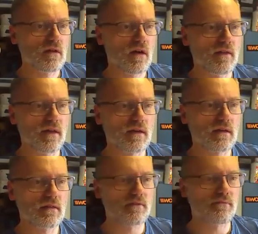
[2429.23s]
then I
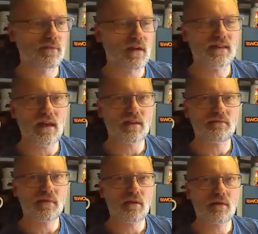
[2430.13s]
kind of
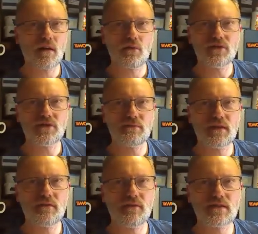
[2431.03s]
wanted to
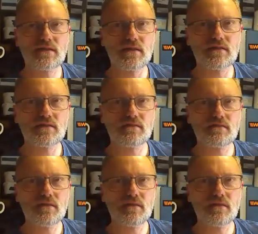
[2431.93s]
be a physicist.